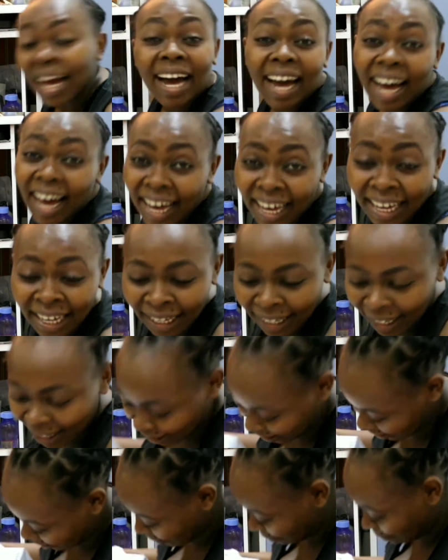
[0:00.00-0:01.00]
I
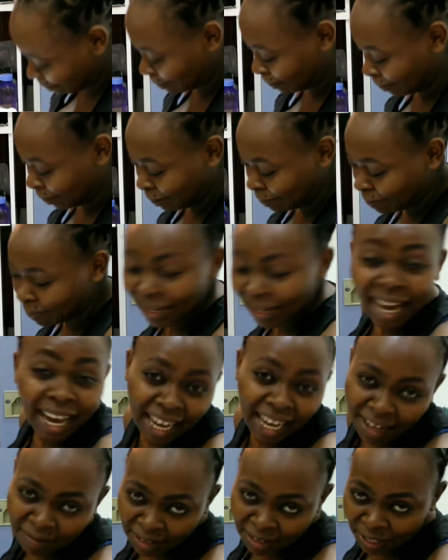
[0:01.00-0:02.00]

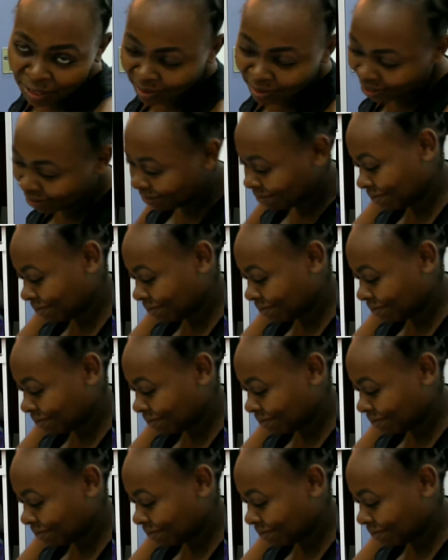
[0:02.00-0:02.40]
have a new one.